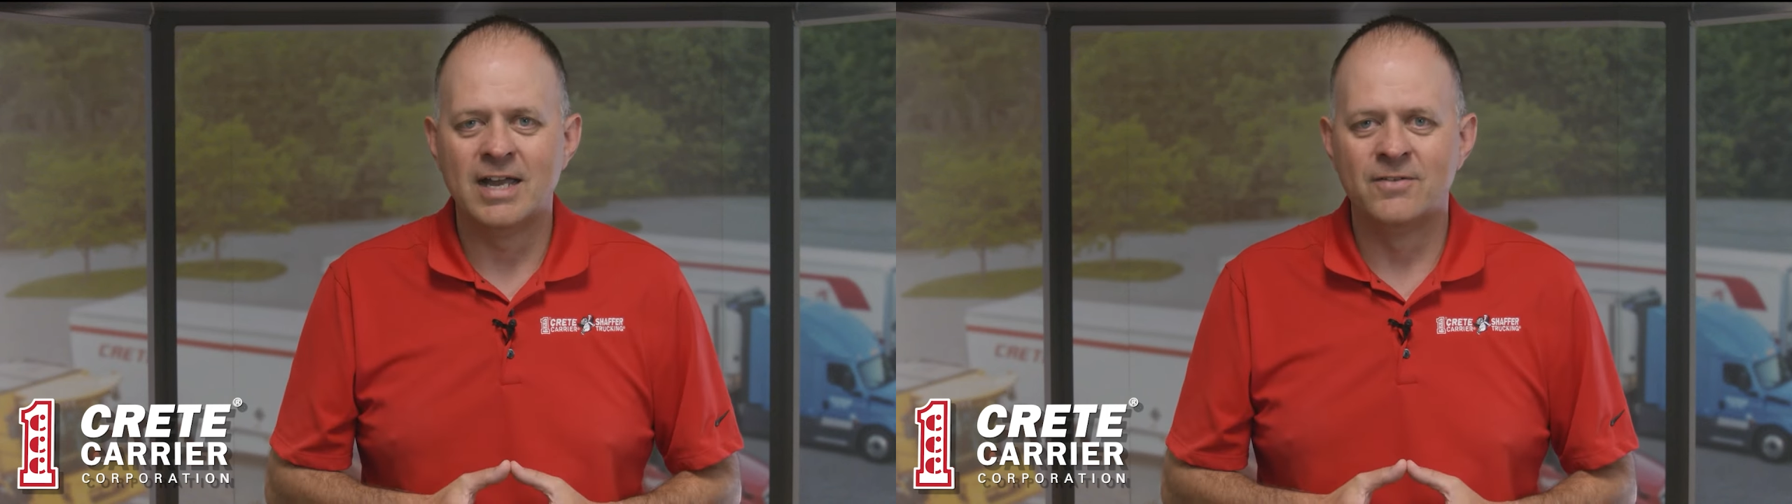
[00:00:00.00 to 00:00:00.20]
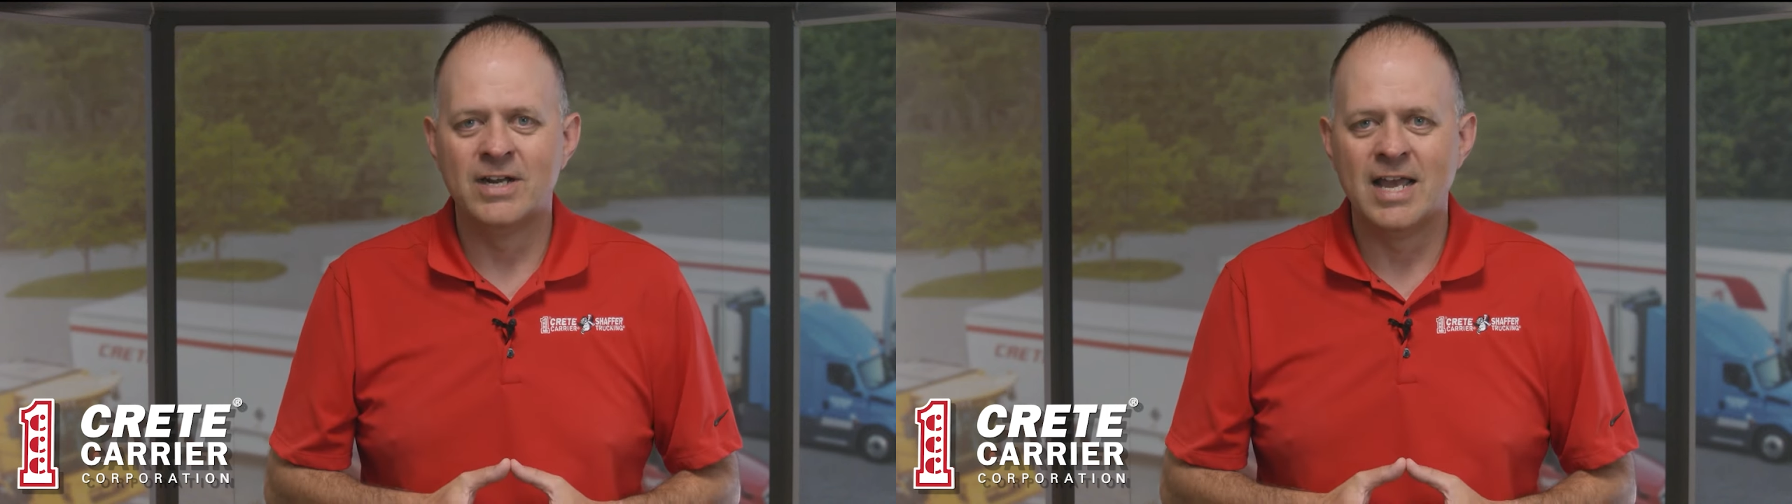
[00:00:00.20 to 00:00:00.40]

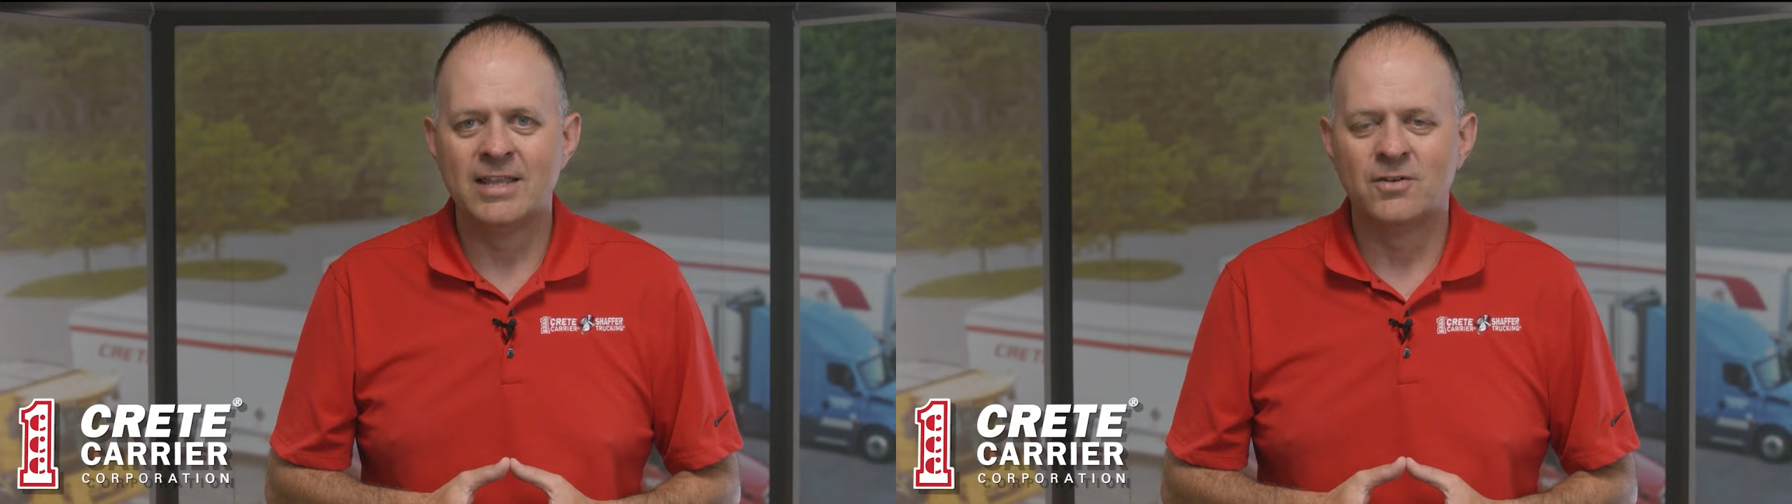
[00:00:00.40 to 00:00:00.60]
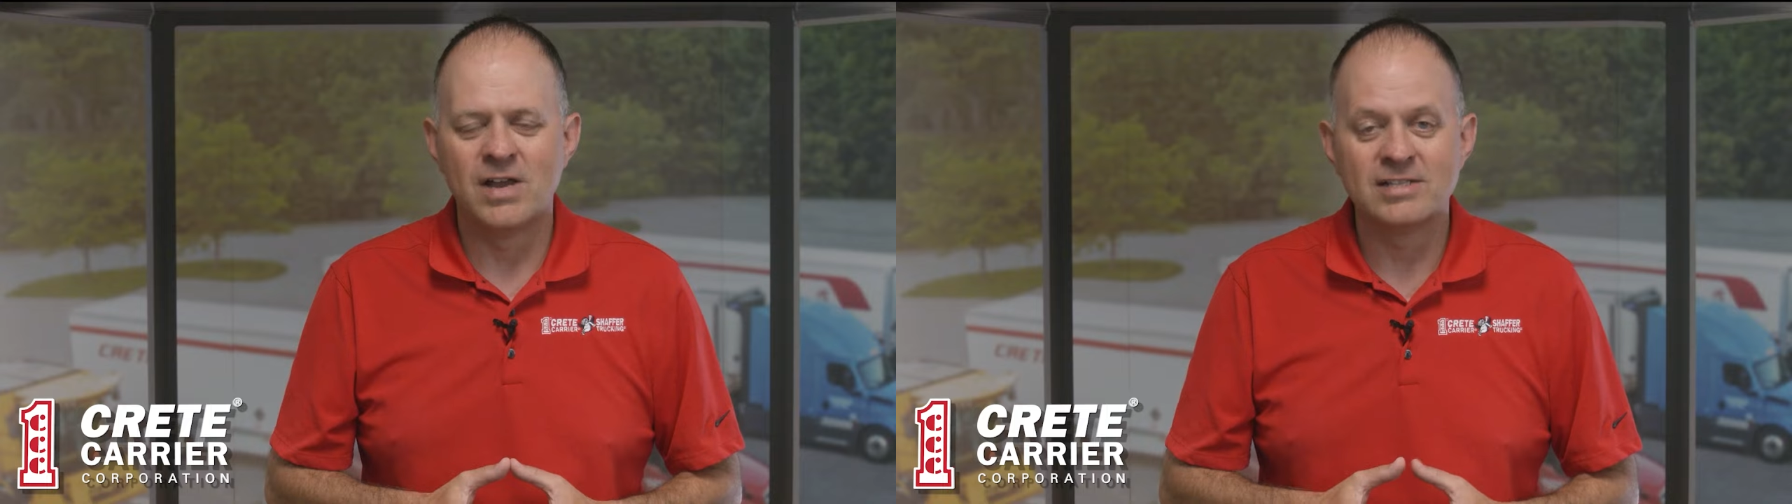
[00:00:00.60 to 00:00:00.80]
every
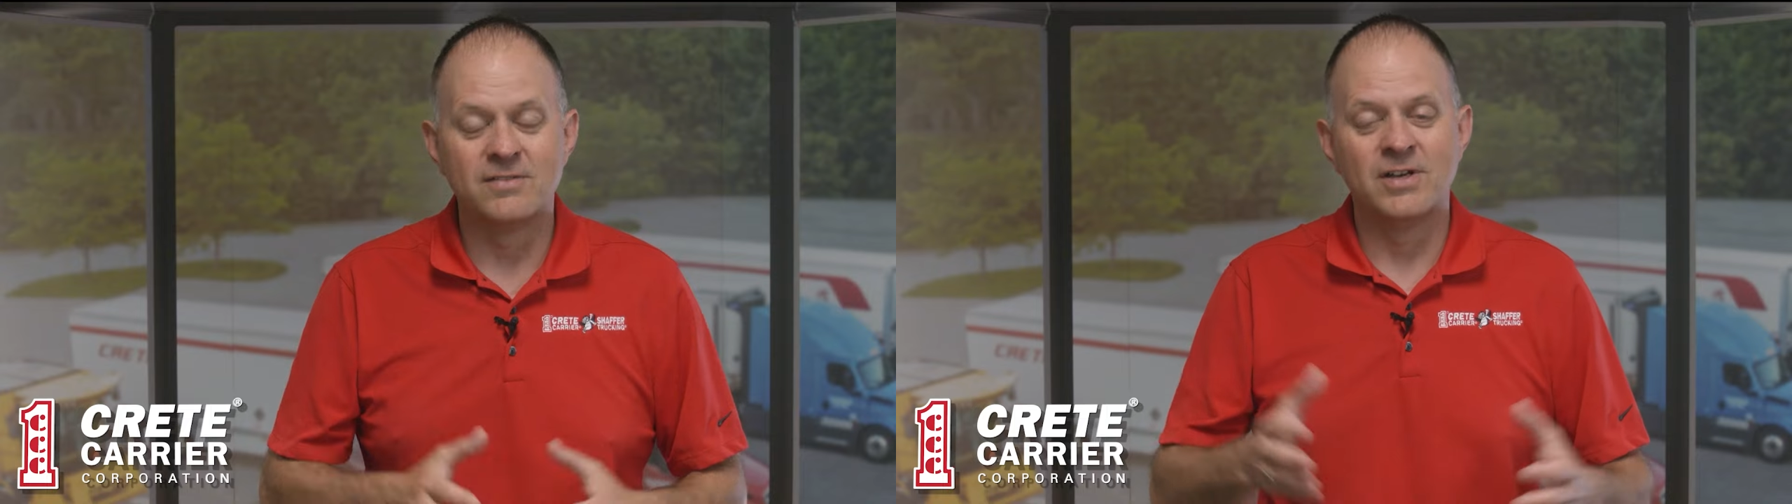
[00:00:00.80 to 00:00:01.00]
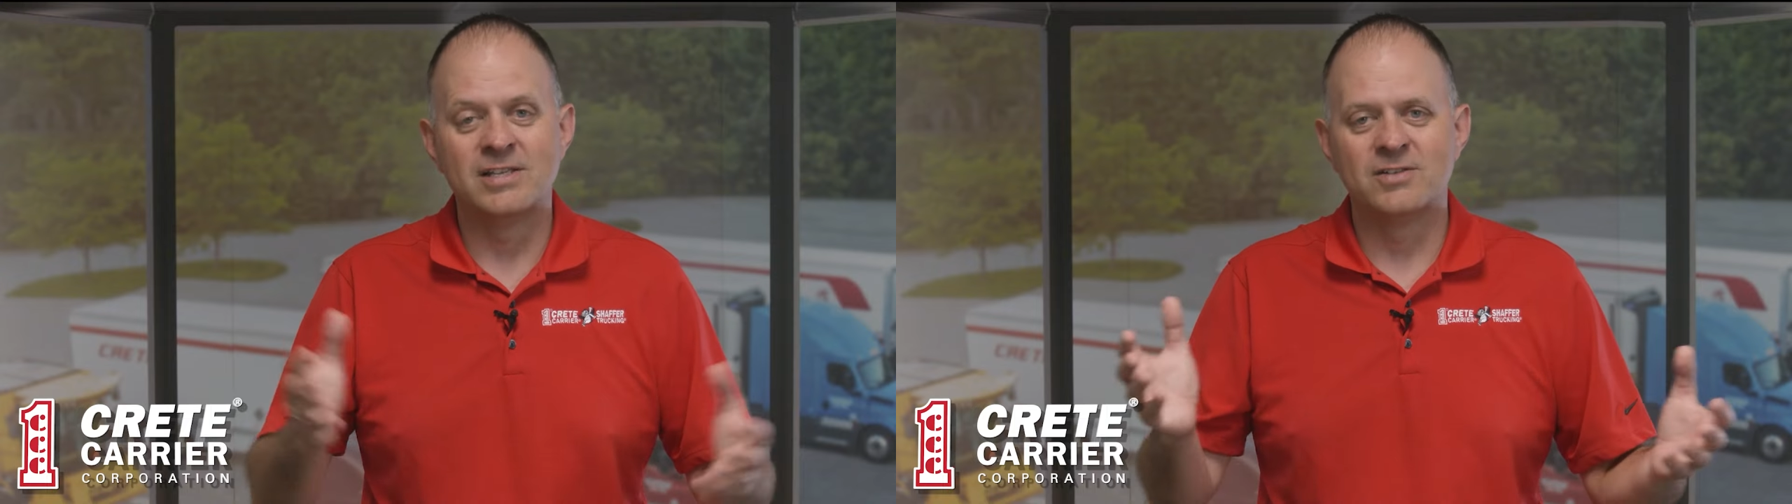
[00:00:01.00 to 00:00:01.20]
day, the rest
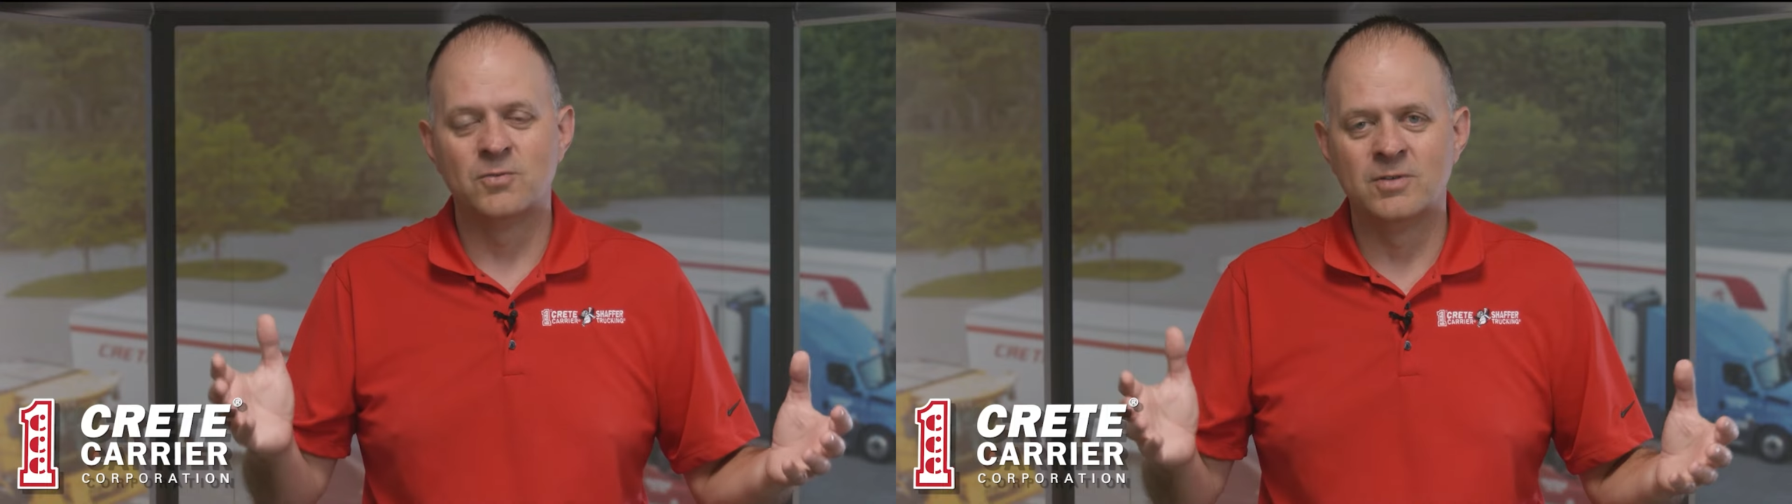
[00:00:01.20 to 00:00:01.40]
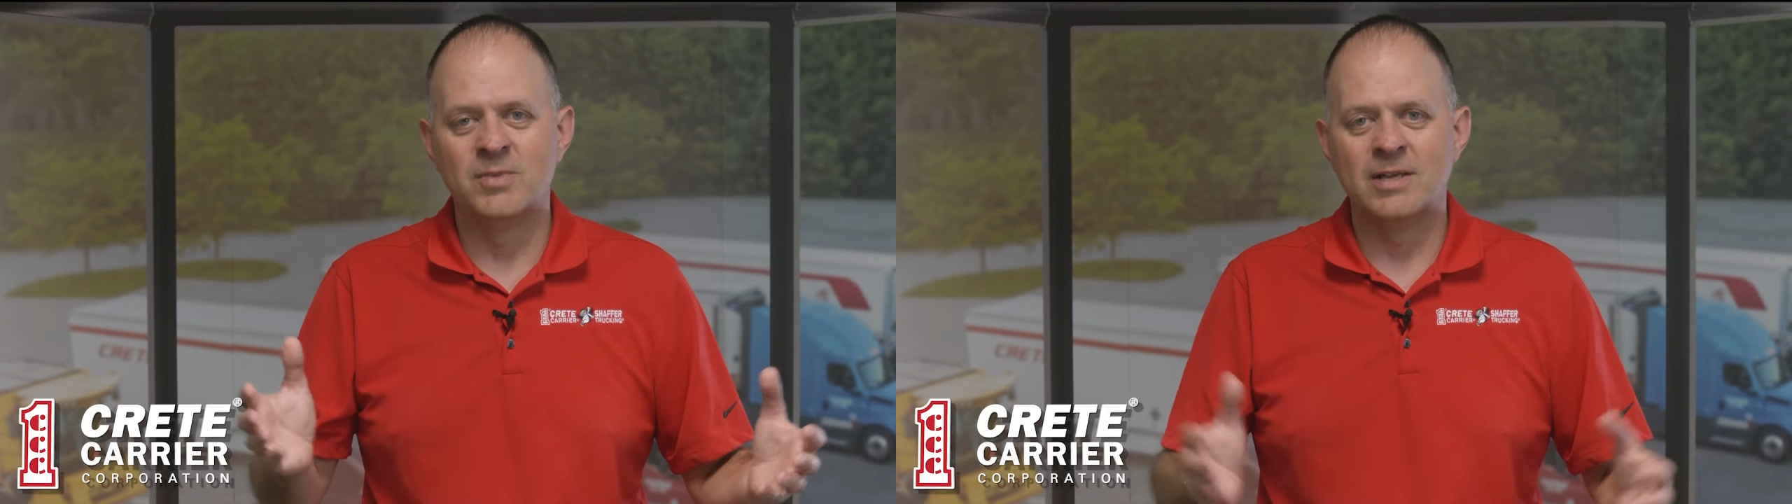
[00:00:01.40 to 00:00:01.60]
of us
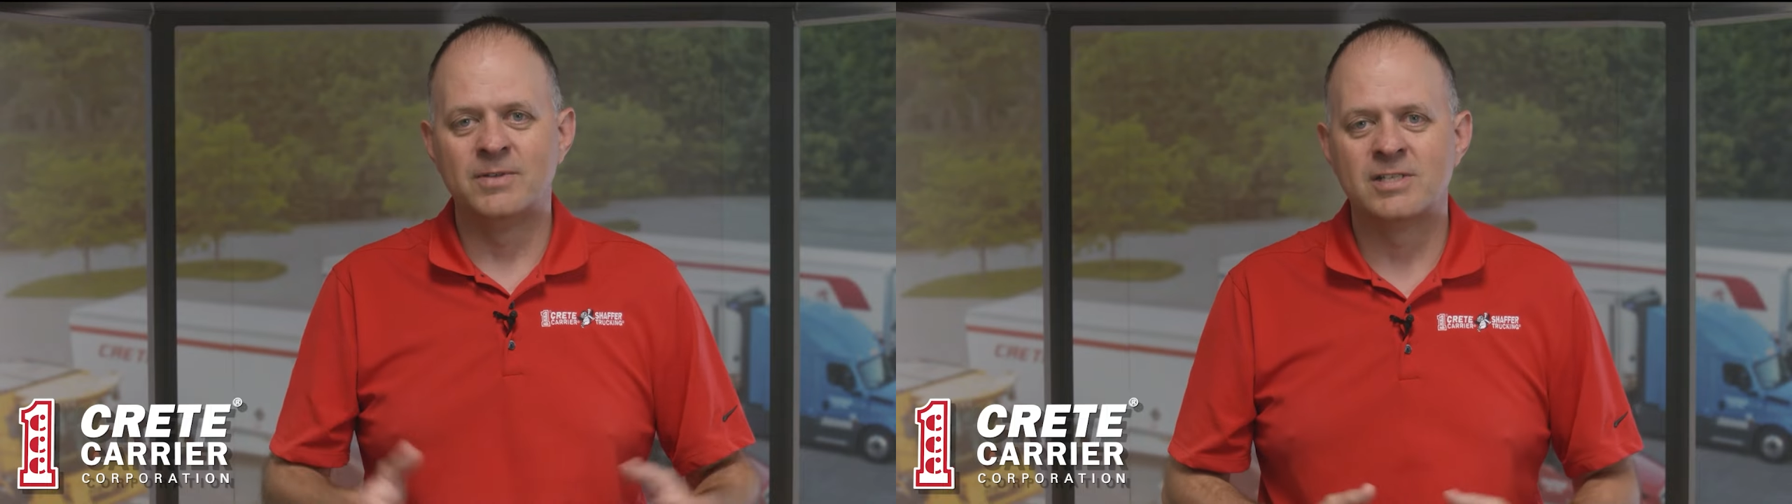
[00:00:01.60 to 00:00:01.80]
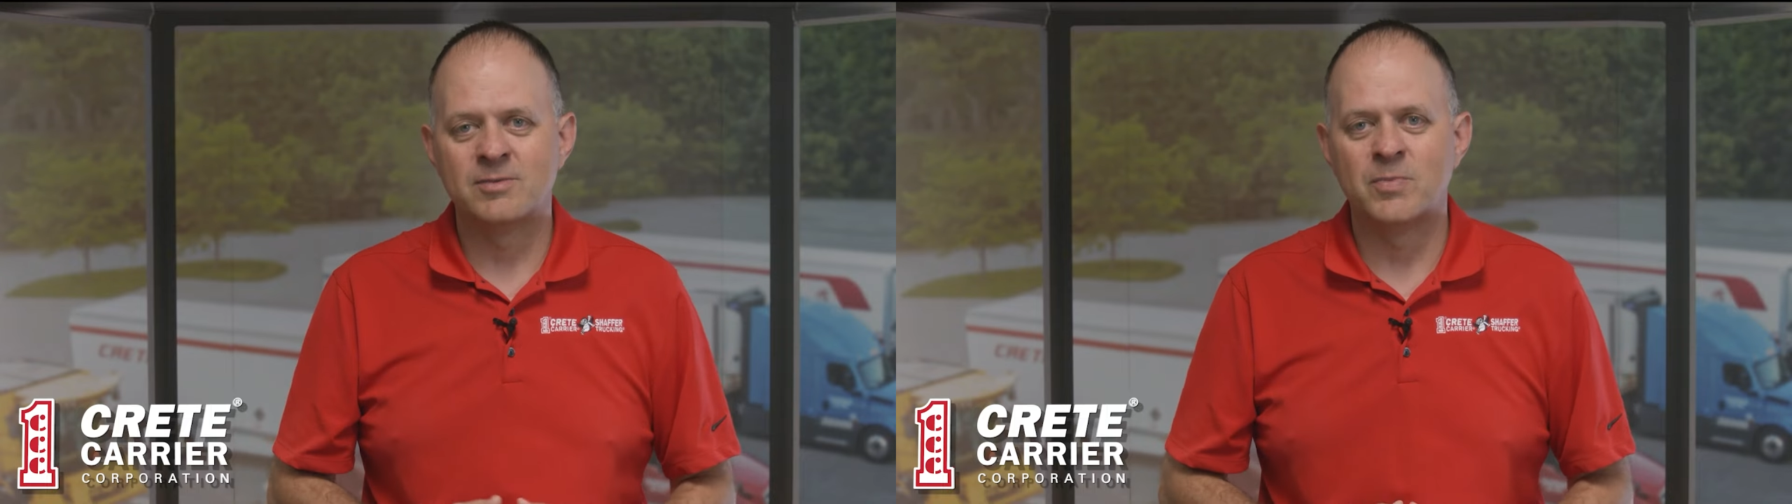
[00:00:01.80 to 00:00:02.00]
wouldn't be able to